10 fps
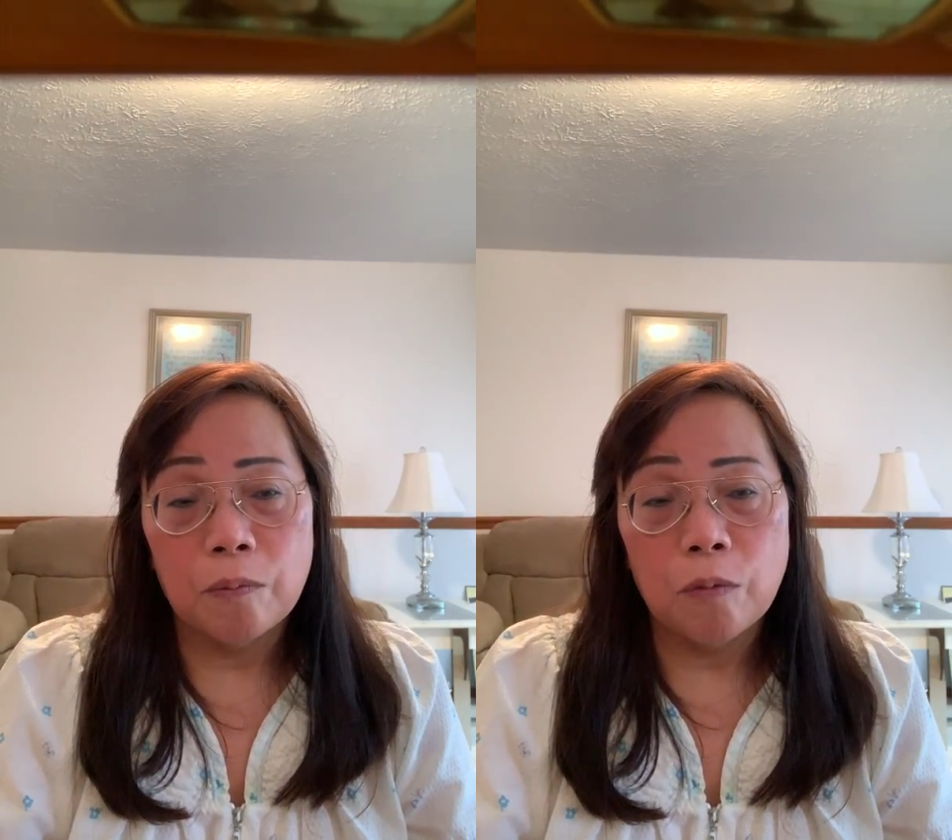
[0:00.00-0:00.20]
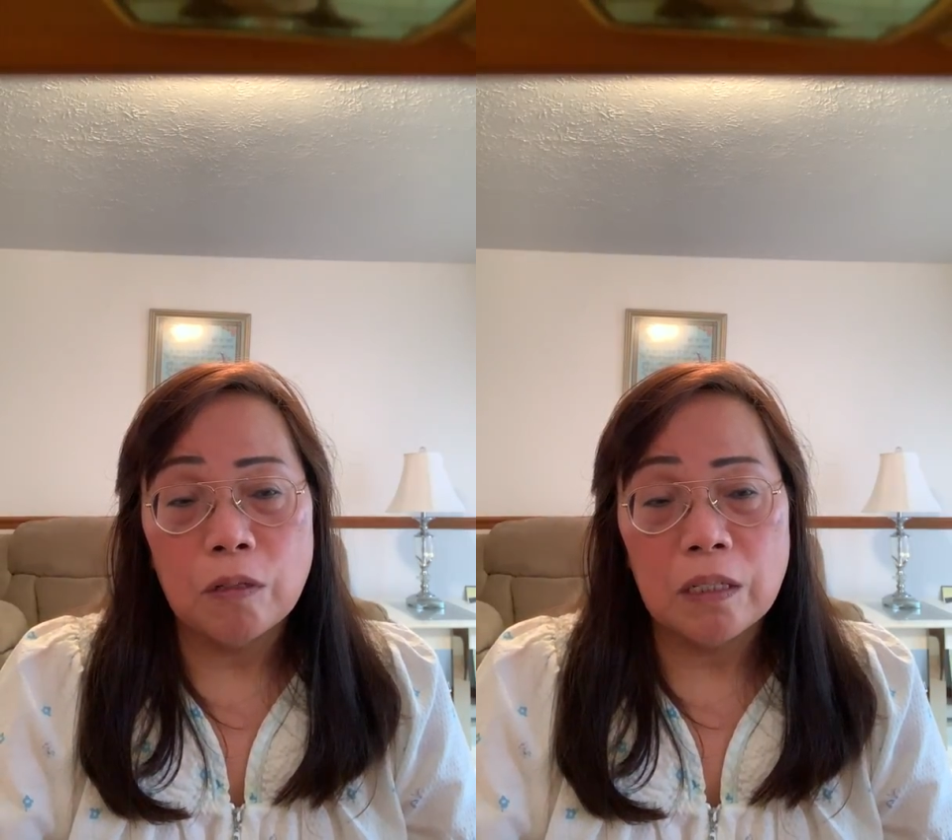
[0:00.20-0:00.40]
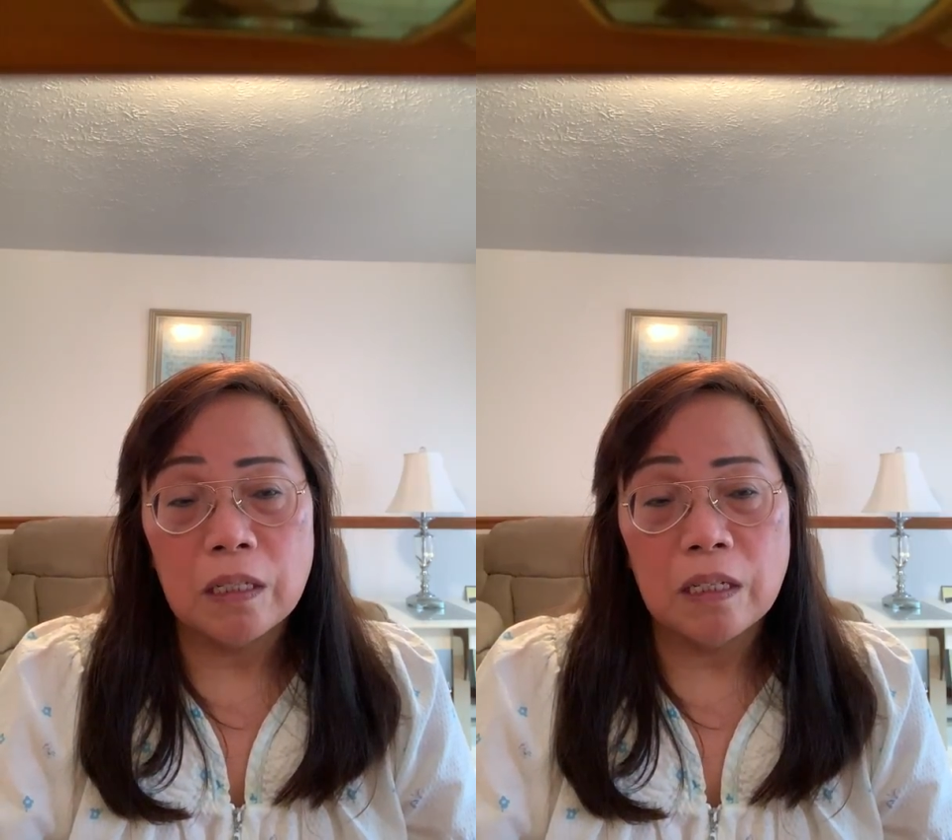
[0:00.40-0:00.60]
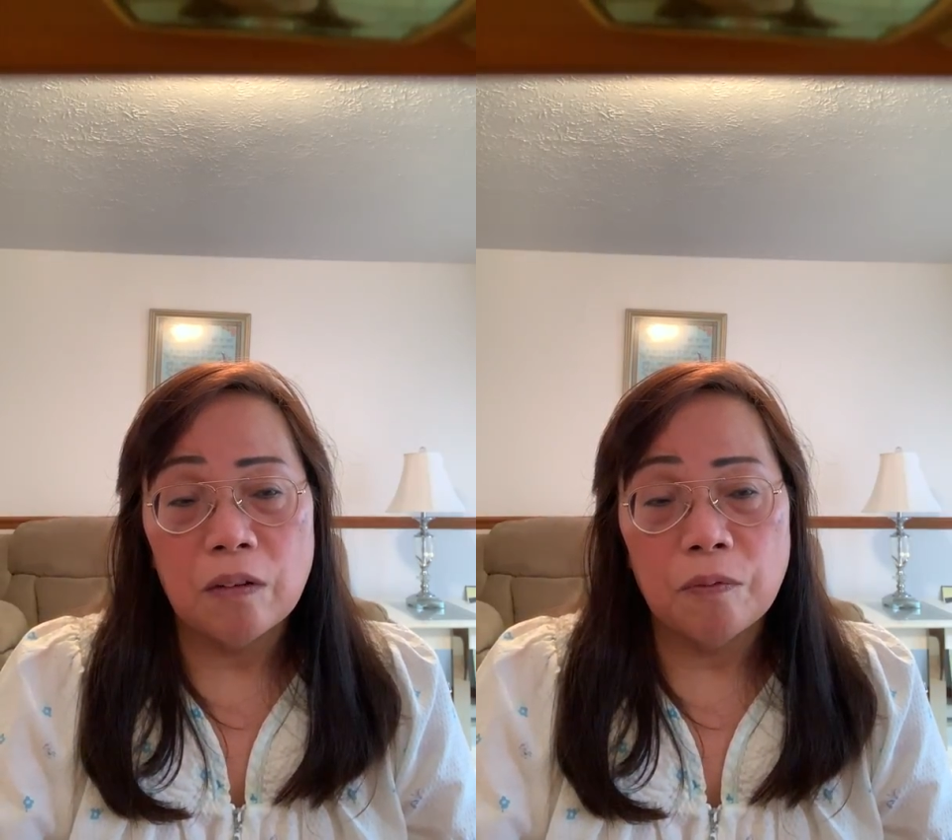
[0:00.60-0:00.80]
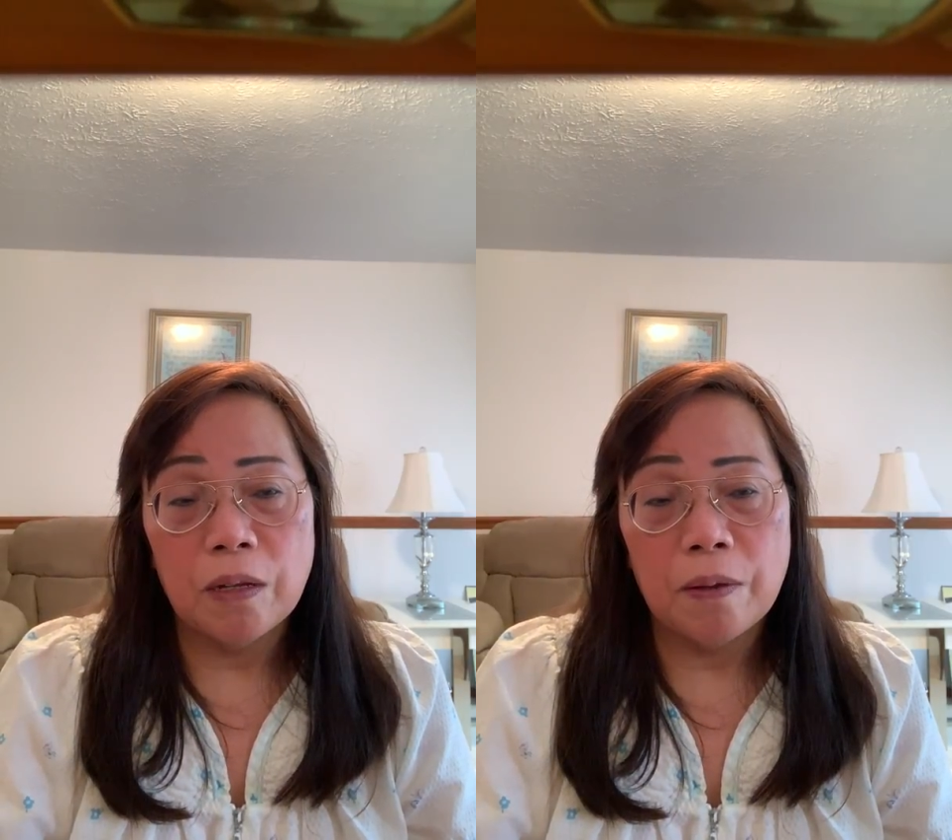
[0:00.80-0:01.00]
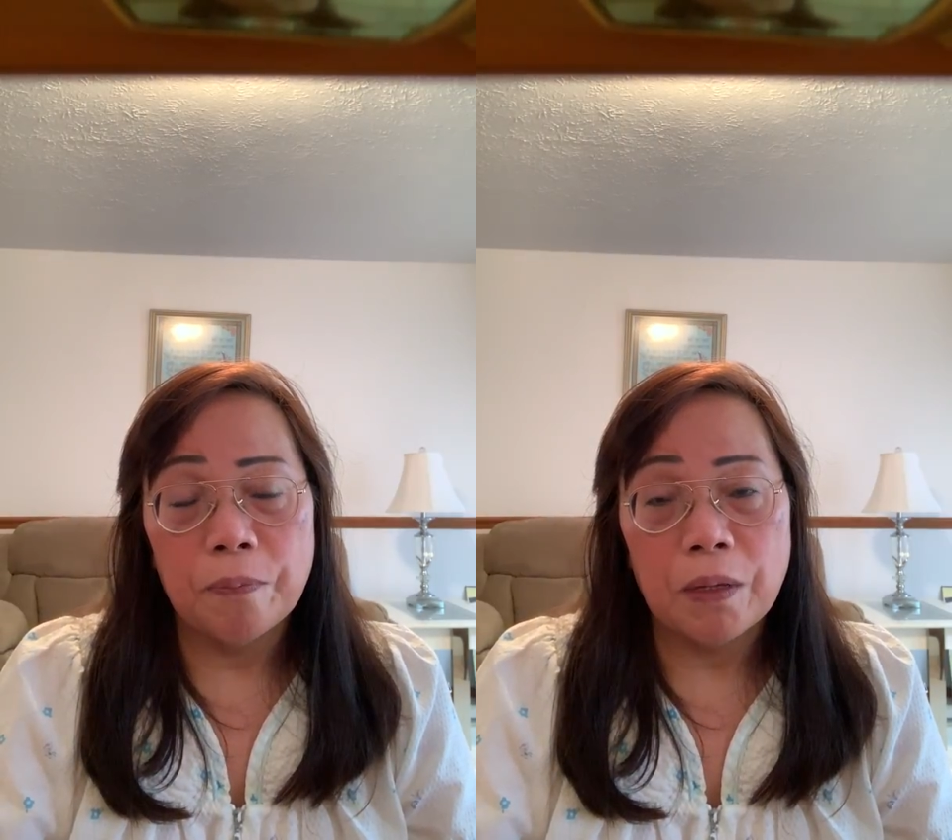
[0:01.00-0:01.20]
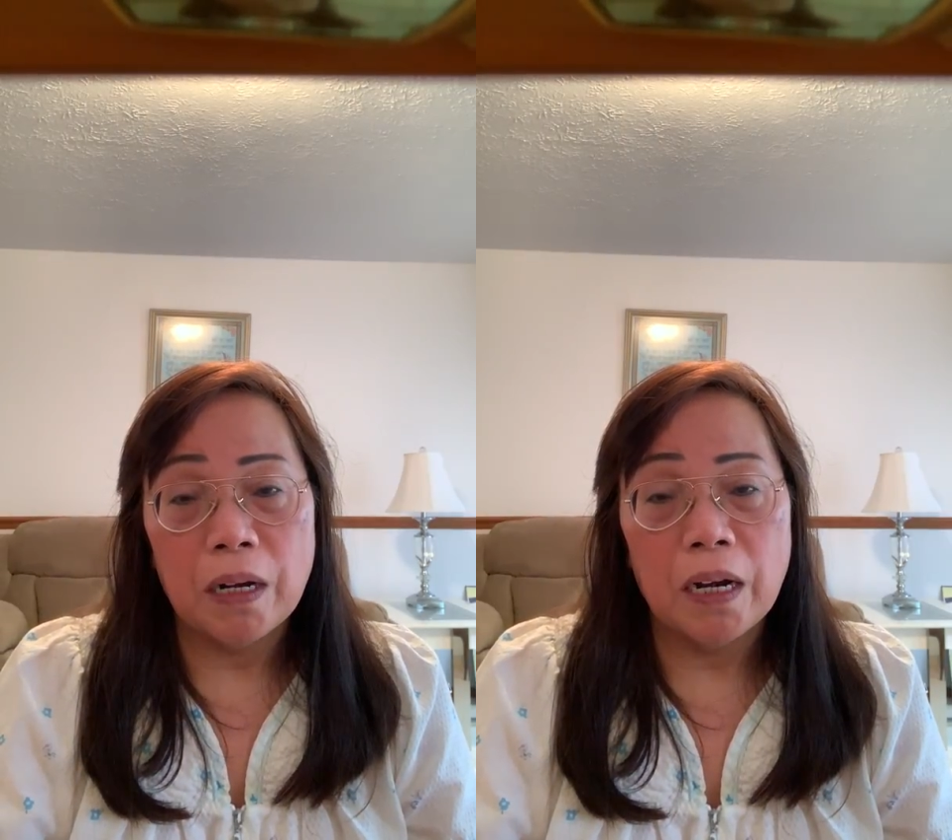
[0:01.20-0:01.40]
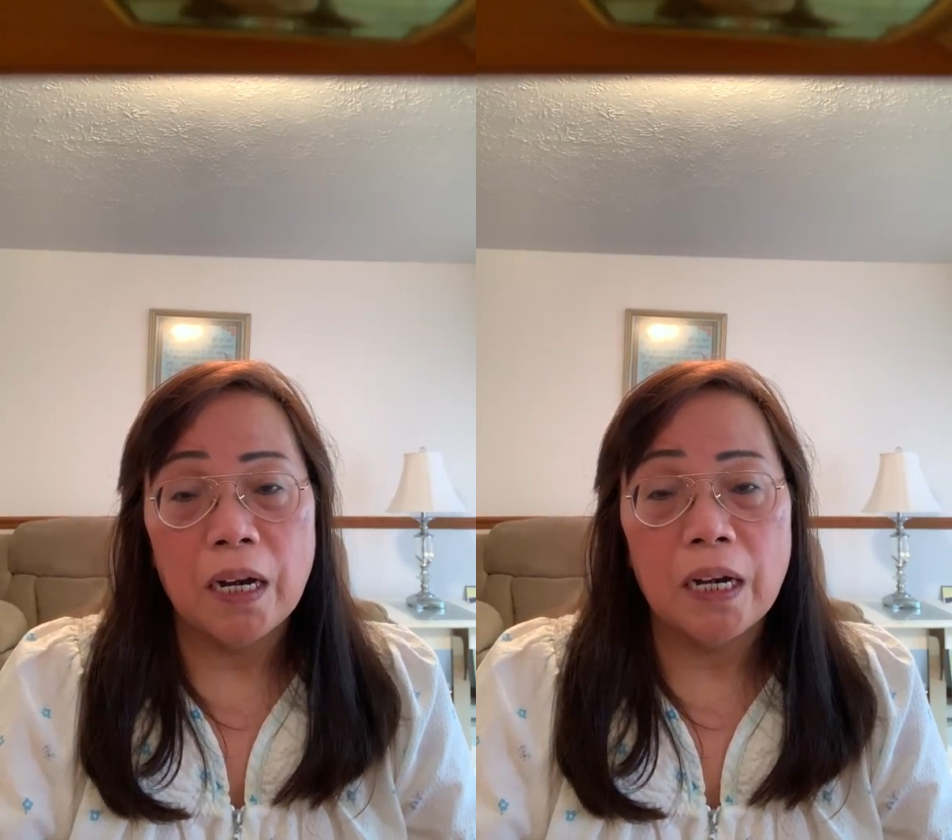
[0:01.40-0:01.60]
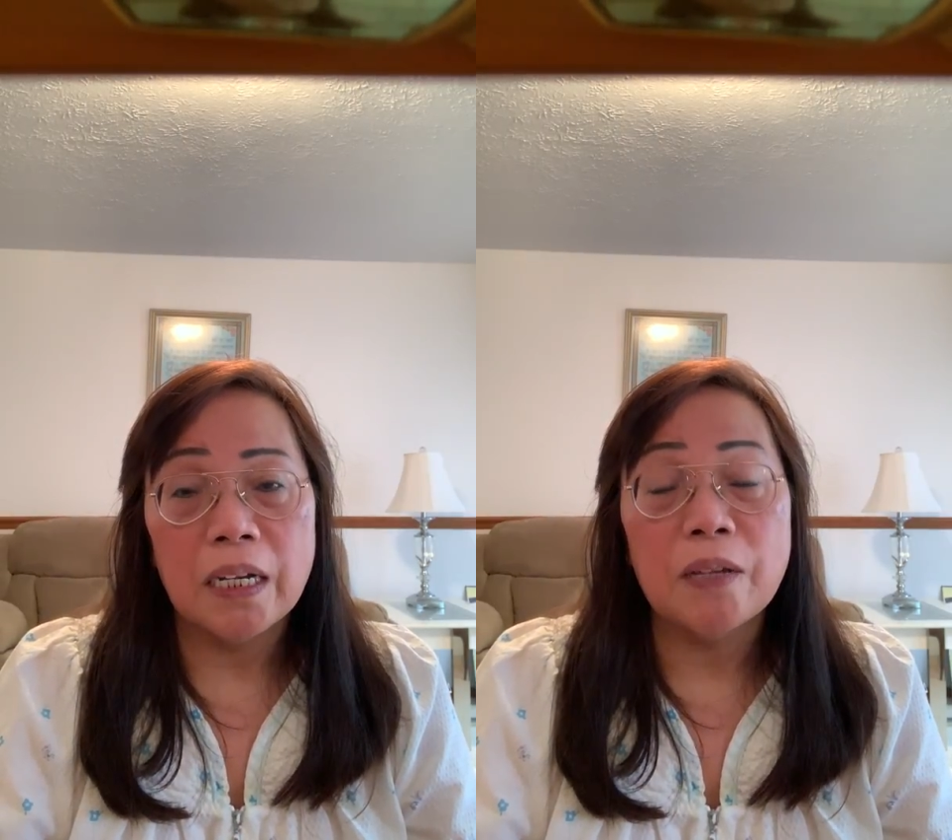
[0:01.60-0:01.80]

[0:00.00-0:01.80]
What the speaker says: mostly of them are